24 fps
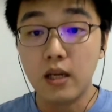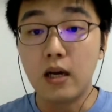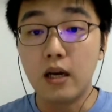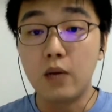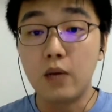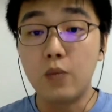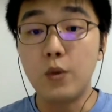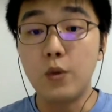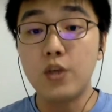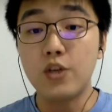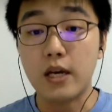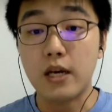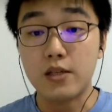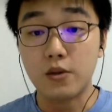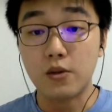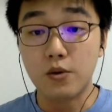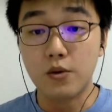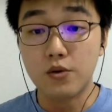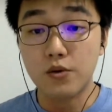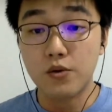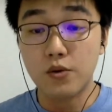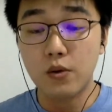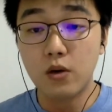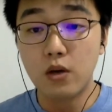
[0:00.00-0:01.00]
which has
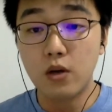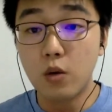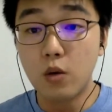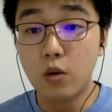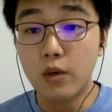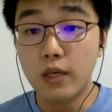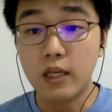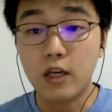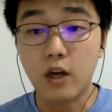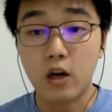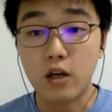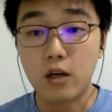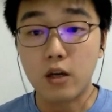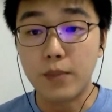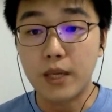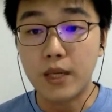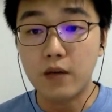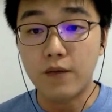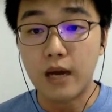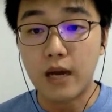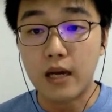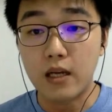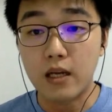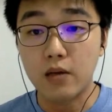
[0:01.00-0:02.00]
also low economic
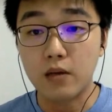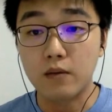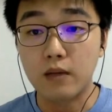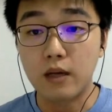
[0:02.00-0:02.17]
value